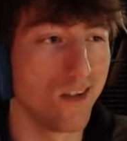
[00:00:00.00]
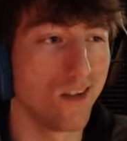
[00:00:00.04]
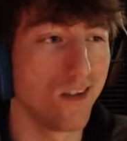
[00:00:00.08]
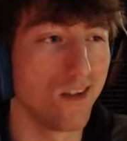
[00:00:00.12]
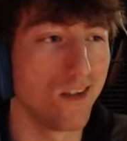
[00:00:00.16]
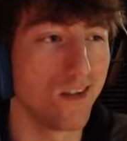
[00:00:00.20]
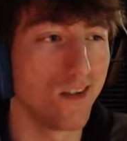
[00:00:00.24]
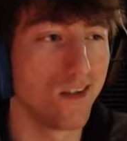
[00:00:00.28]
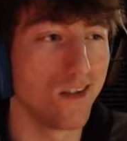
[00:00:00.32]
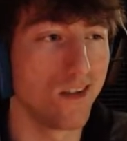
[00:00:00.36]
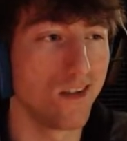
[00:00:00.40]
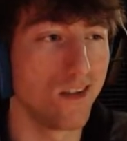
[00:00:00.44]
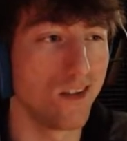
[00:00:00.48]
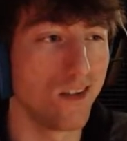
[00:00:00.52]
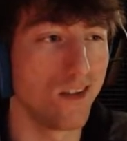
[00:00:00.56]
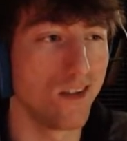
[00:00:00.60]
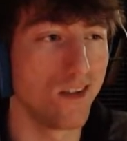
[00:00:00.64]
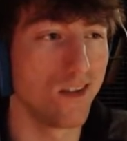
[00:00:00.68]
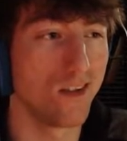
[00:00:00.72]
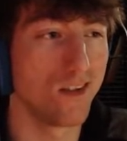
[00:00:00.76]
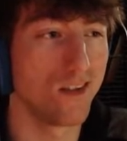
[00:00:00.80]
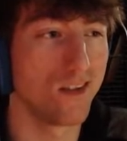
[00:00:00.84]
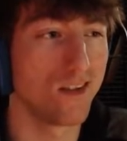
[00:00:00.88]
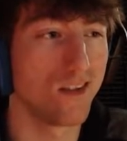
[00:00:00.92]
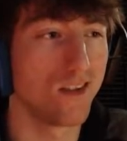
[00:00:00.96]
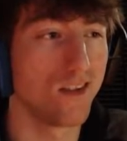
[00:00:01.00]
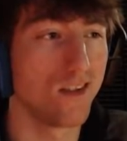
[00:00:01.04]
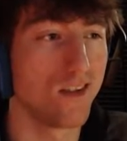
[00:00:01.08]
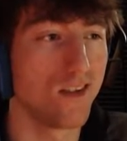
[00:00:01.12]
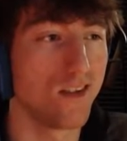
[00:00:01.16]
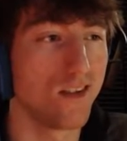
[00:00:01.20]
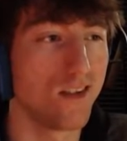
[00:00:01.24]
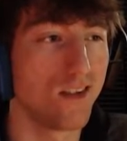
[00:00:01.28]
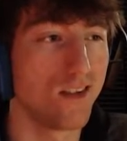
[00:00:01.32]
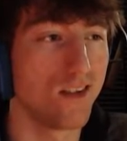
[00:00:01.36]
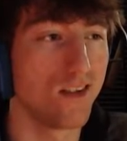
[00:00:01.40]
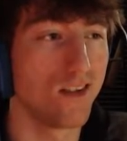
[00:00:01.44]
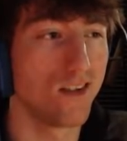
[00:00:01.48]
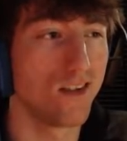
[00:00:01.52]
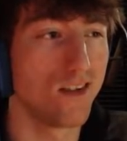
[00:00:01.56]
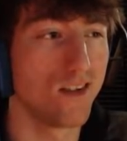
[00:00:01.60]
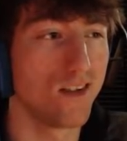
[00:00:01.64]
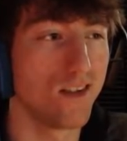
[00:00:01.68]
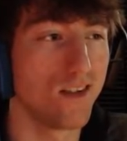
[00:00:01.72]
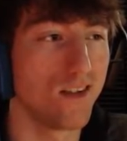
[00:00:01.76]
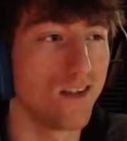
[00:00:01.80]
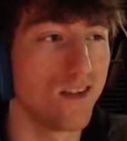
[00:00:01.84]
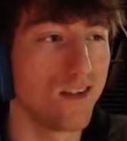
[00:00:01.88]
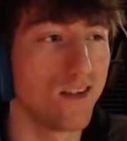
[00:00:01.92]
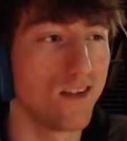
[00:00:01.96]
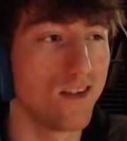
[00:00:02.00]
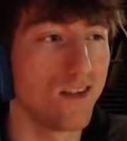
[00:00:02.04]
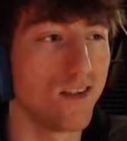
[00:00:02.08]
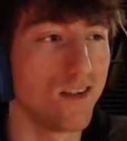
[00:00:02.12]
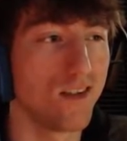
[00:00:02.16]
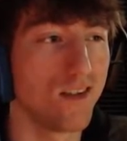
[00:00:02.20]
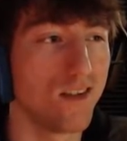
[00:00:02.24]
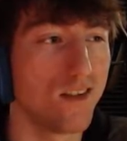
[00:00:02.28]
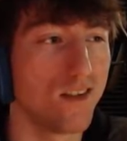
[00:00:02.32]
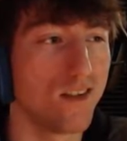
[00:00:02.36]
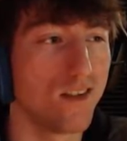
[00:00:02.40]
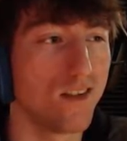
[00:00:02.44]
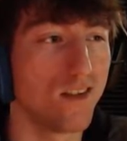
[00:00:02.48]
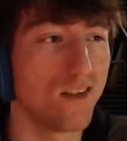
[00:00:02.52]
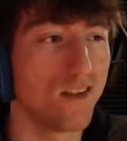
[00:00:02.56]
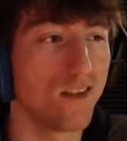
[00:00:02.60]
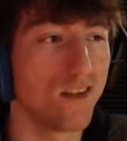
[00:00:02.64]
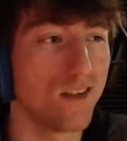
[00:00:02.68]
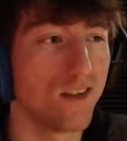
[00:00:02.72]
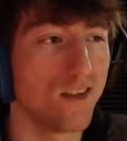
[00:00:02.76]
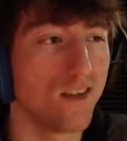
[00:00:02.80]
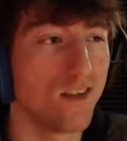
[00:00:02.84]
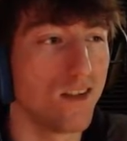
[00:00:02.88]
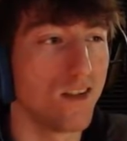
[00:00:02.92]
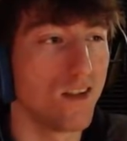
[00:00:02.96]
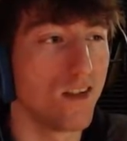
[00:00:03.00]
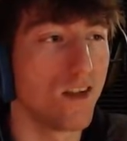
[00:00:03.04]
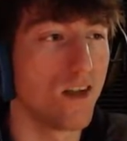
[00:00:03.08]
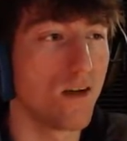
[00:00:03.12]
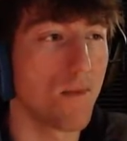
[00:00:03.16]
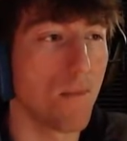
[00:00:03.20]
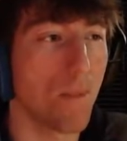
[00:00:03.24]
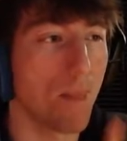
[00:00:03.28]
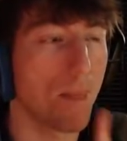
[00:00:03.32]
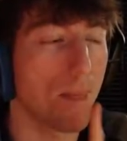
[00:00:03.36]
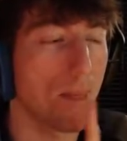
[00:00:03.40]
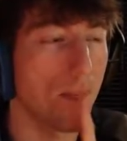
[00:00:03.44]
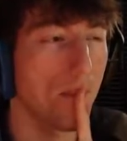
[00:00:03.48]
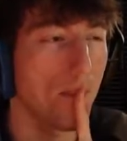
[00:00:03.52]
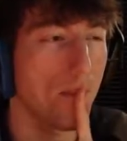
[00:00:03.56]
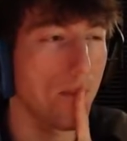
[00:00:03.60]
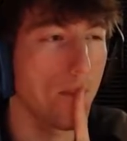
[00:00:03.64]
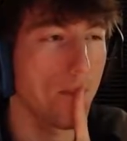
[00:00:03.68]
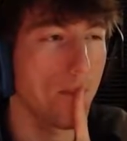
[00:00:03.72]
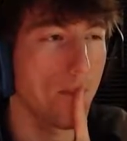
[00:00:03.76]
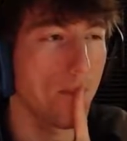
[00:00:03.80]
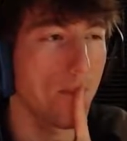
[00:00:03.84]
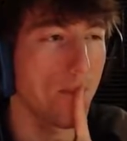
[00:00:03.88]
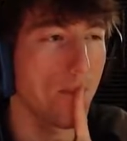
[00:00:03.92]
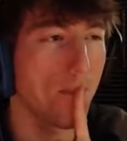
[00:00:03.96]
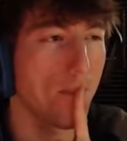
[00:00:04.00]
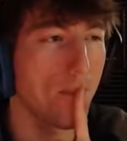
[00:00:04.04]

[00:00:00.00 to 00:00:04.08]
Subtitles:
Nothing is said.